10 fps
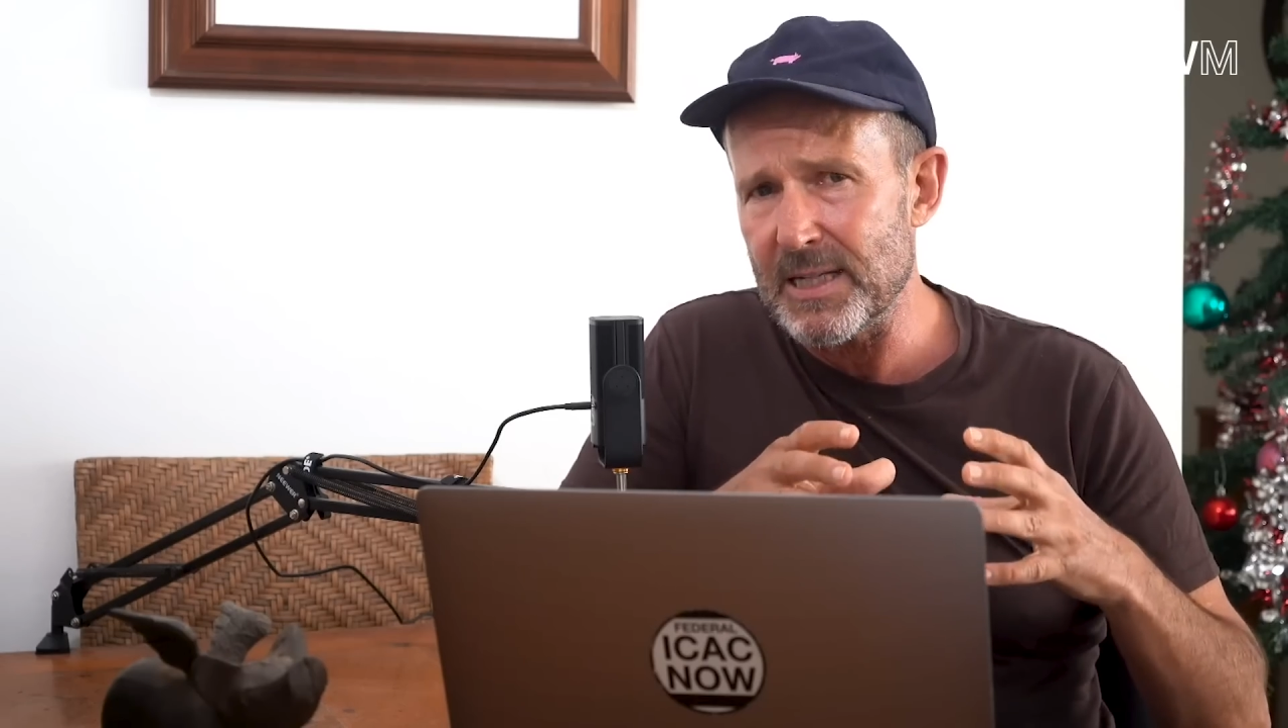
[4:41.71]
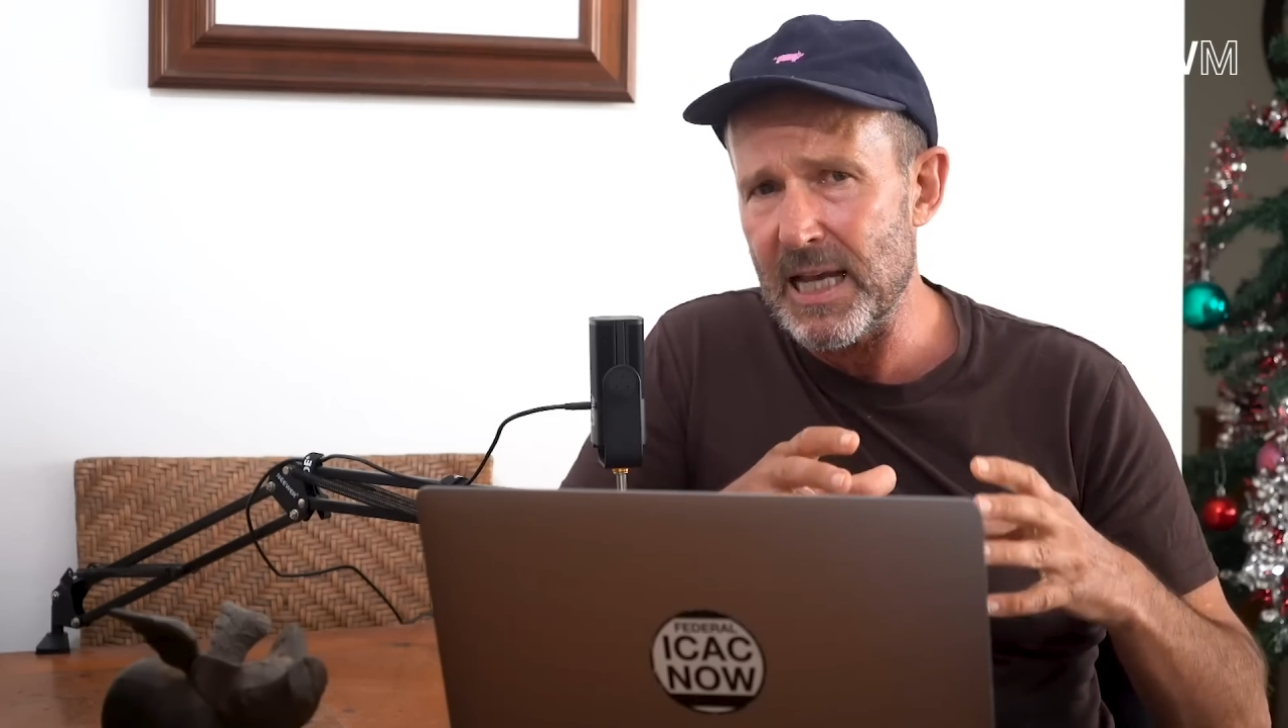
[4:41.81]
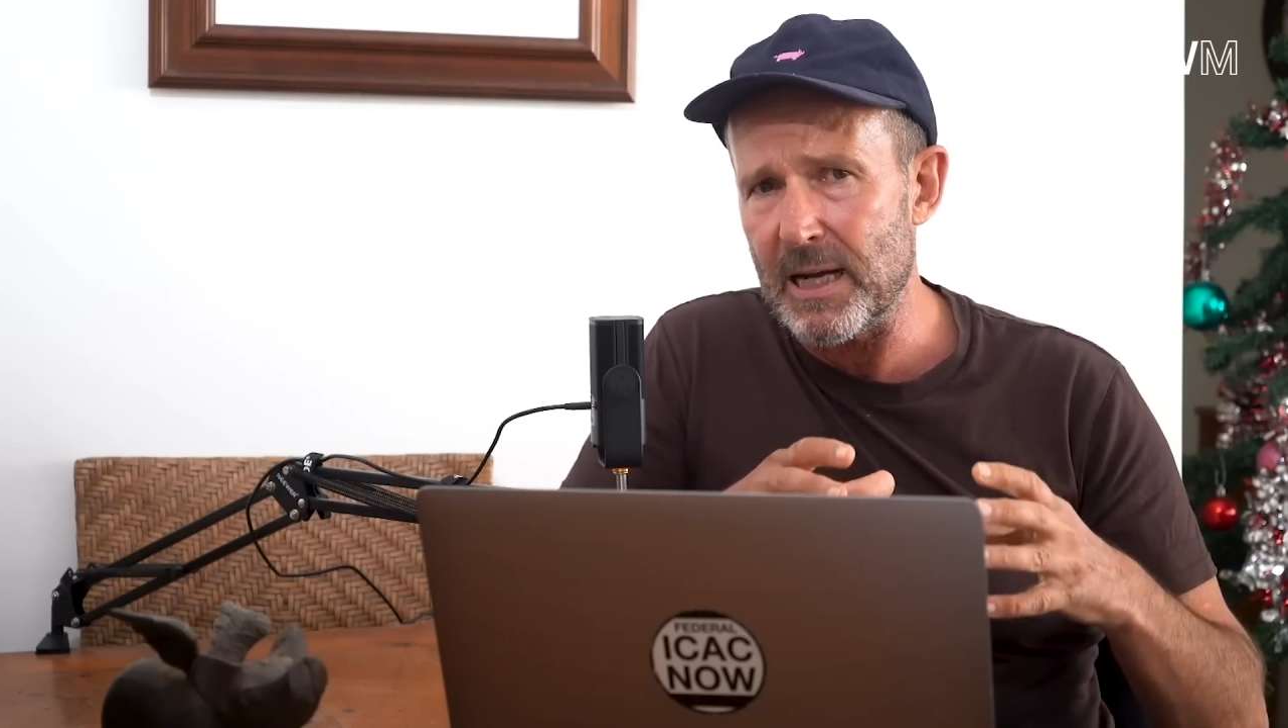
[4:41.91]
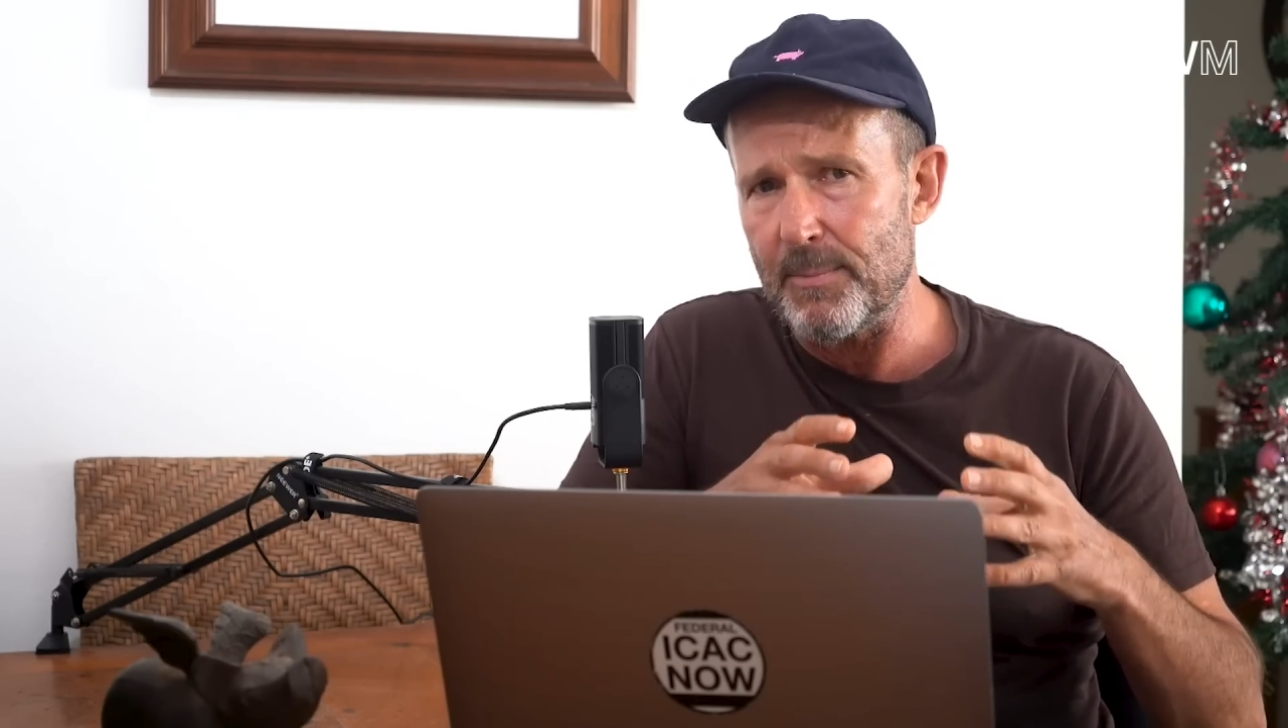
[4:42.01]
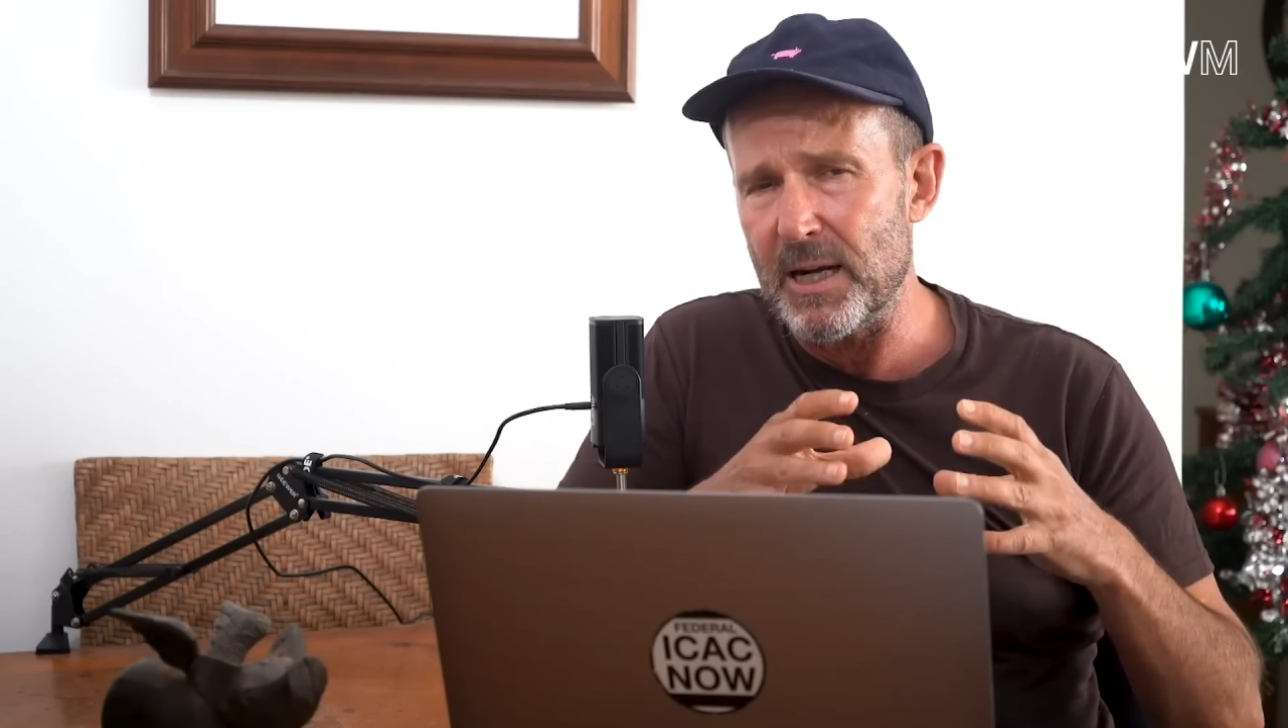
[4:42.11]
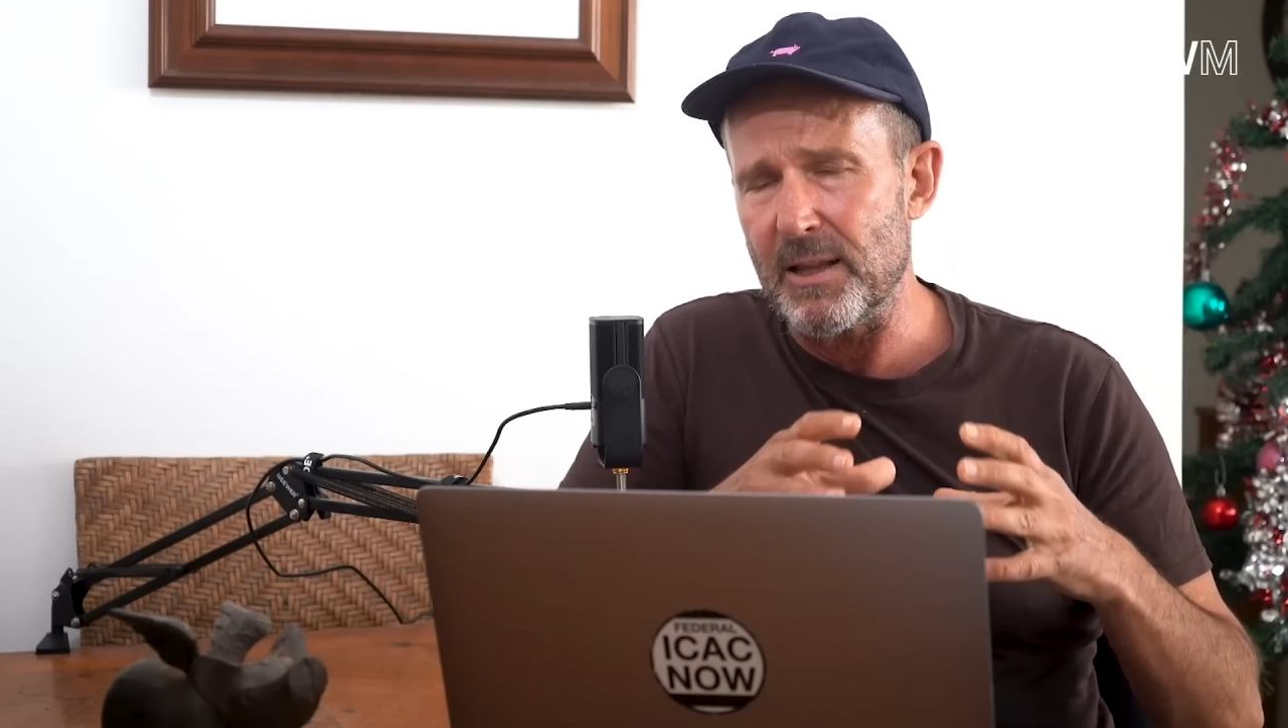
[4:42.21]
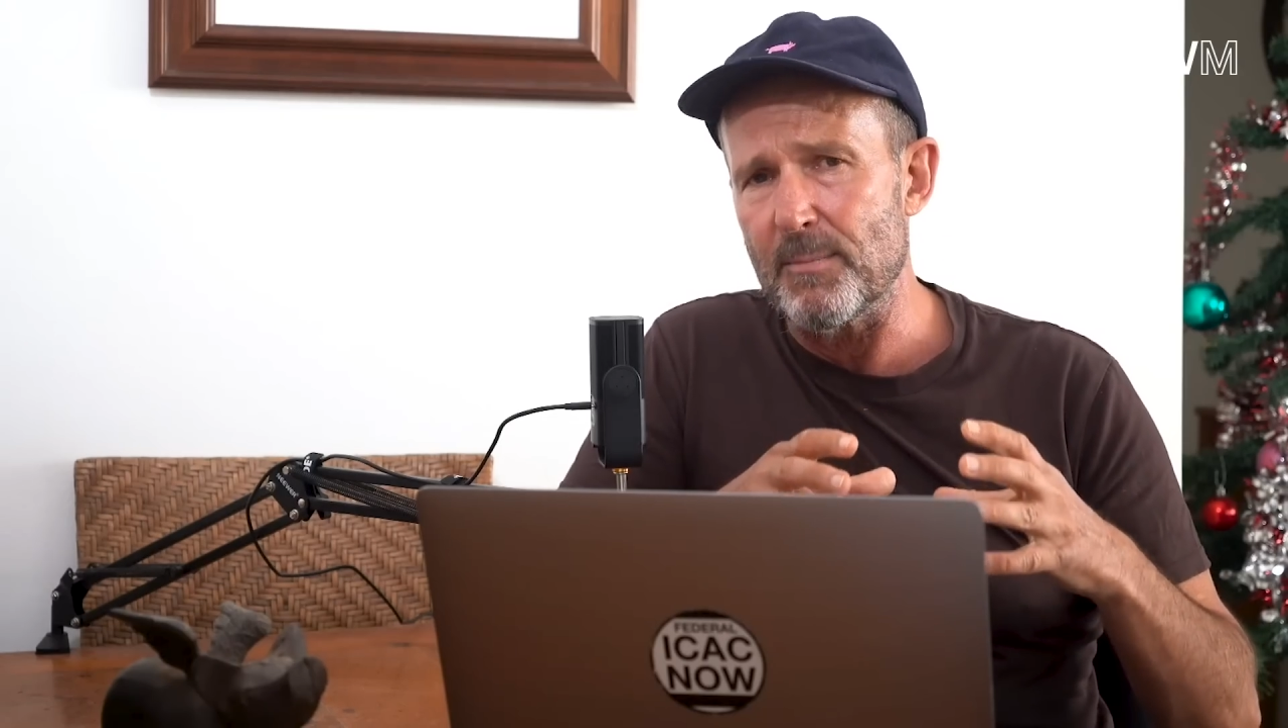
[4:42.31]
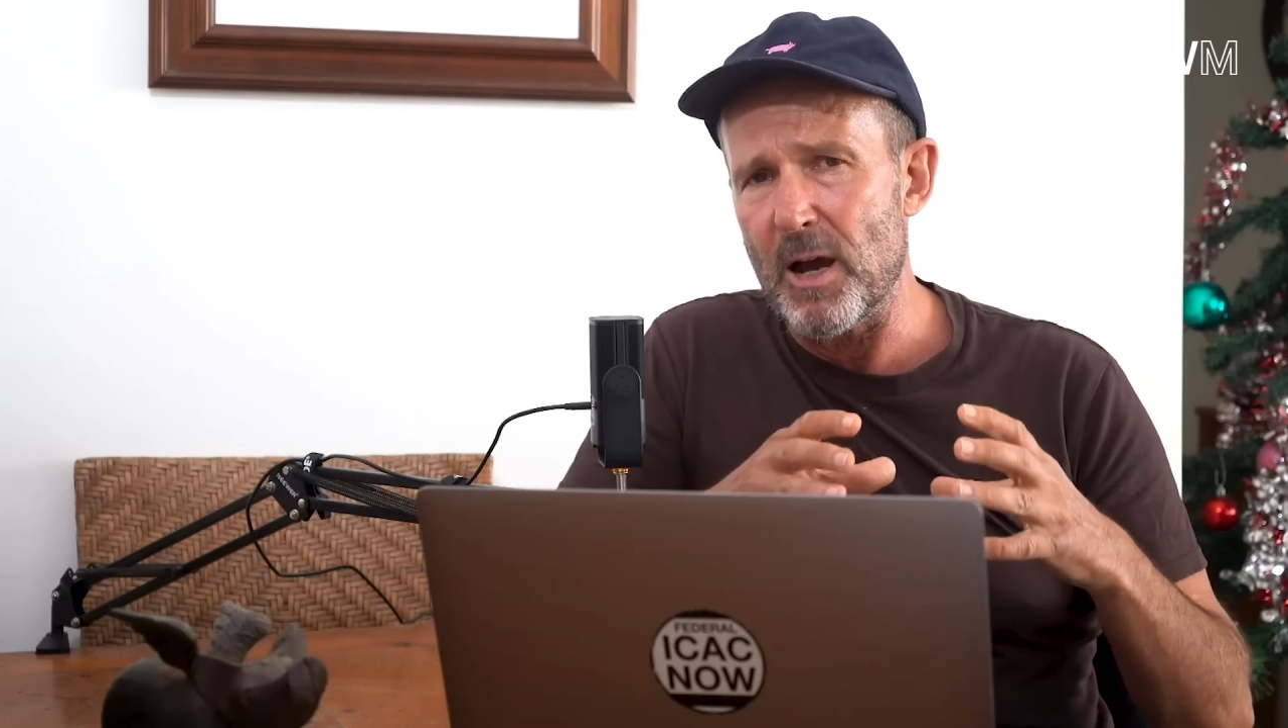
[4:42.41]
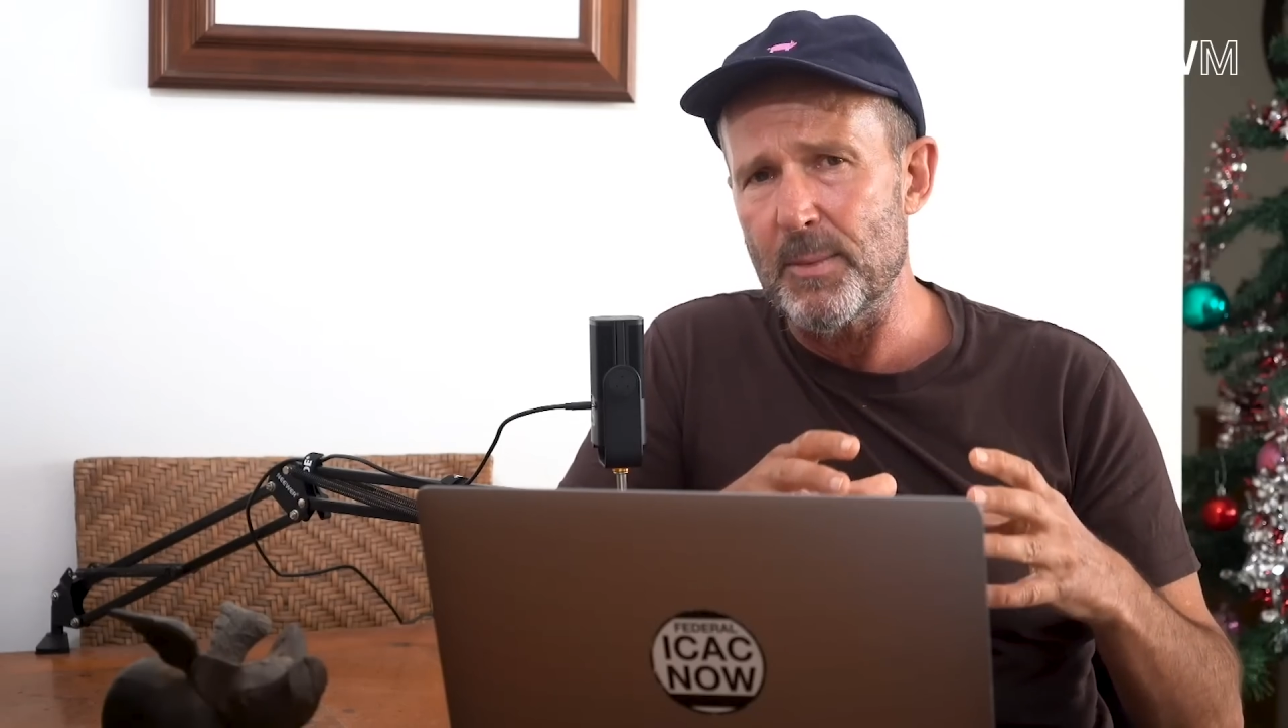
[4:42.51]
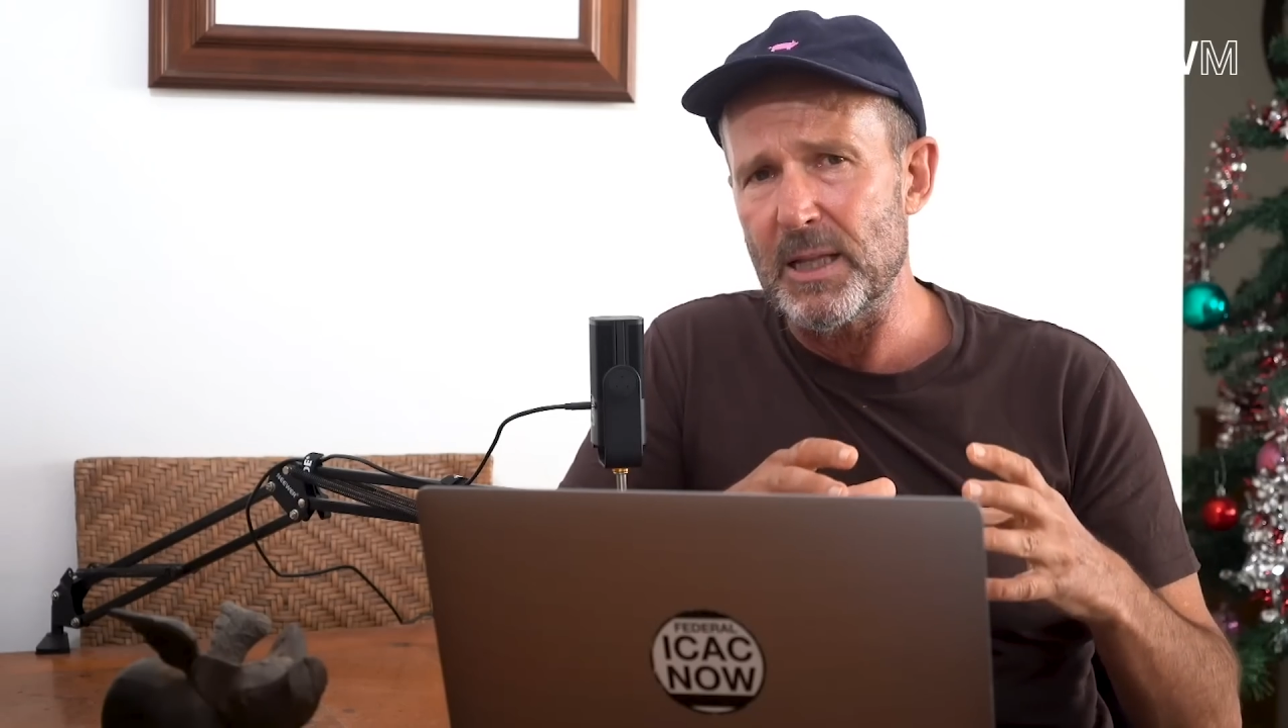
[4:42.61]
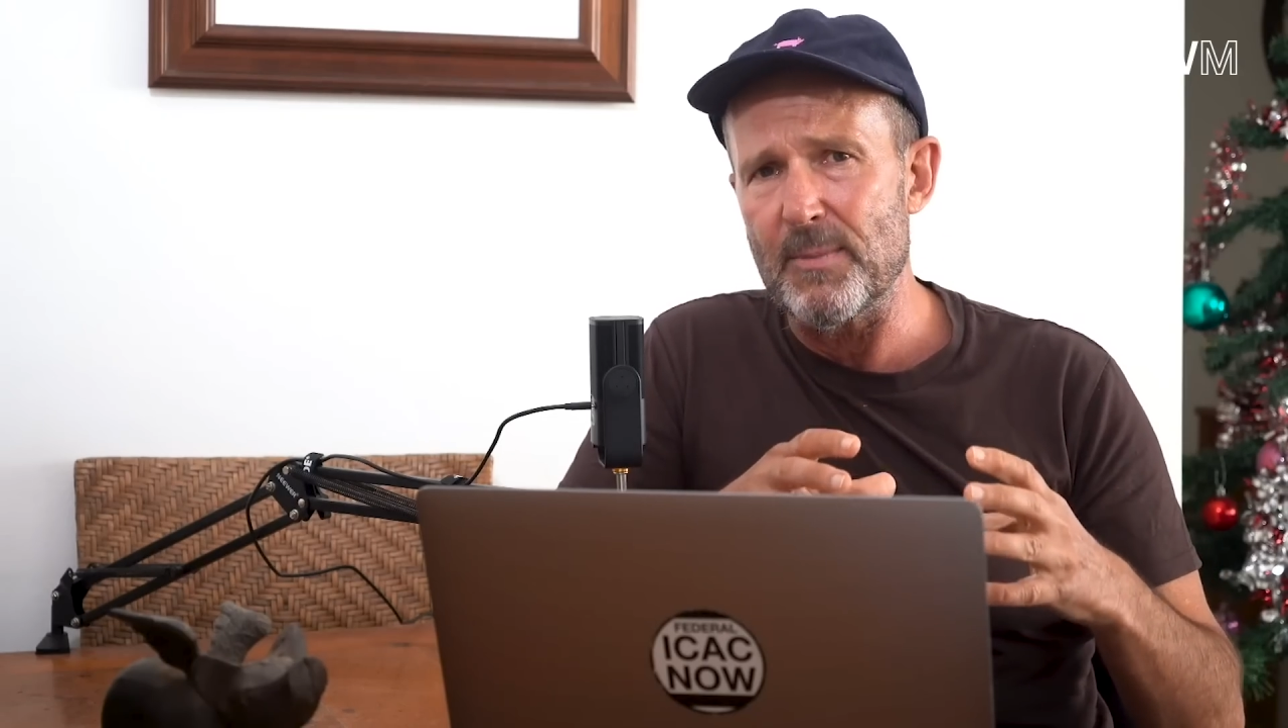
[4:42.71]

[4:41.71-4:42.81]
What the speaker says: dead a bit at the moment,